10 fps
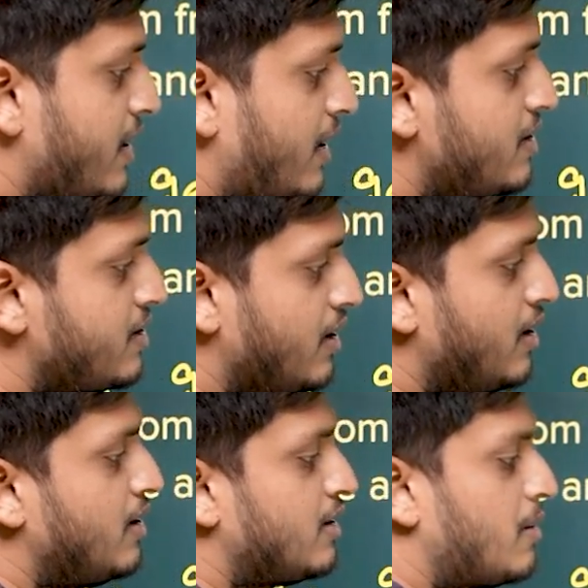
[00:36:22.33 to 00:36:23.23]
cards,
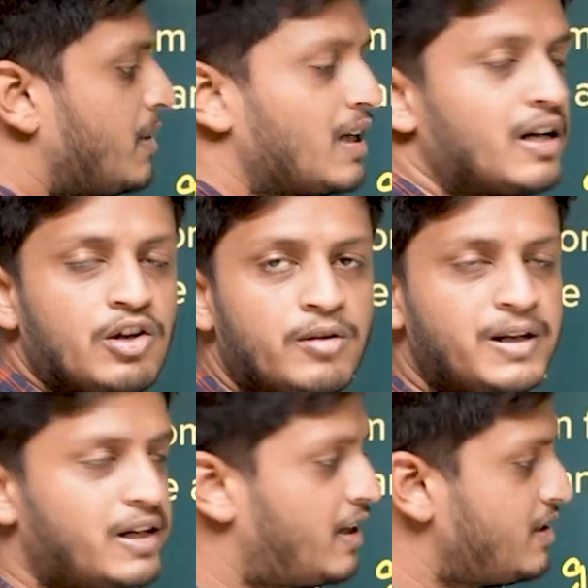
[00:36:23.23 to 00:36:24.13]
remaining are
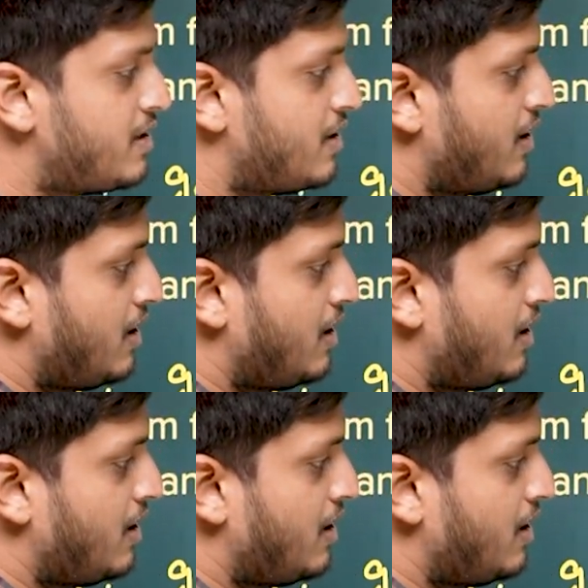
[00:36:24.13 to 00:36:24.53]
normal cards.